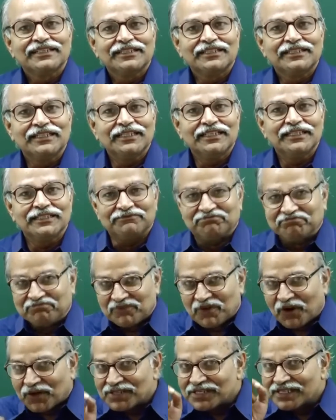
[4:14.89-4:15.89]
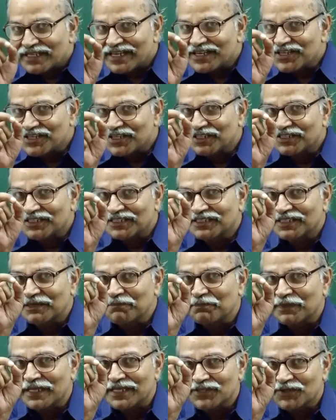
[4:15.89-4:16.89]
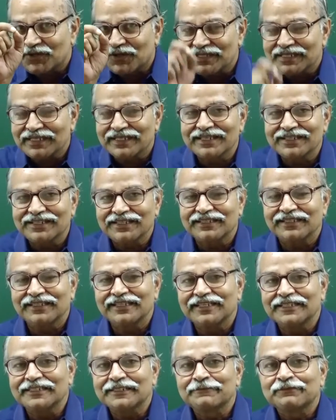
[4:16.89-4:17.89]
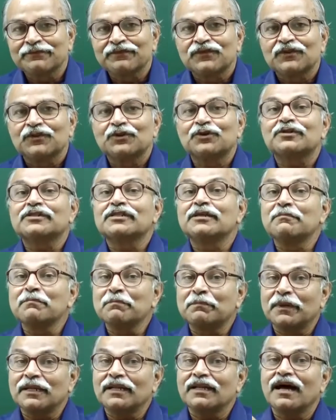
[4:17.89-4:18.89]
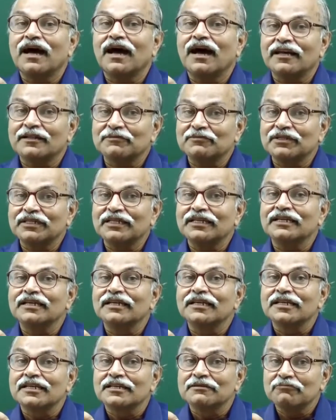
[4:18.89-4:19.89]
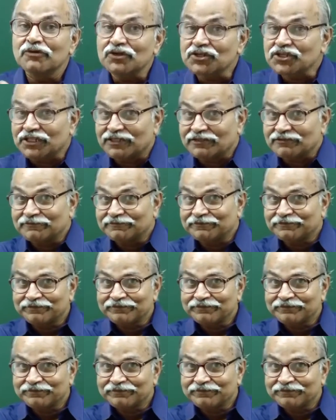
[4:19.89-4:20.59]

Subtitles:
the oscillation, simplest oscillation is your simple harmonic motion.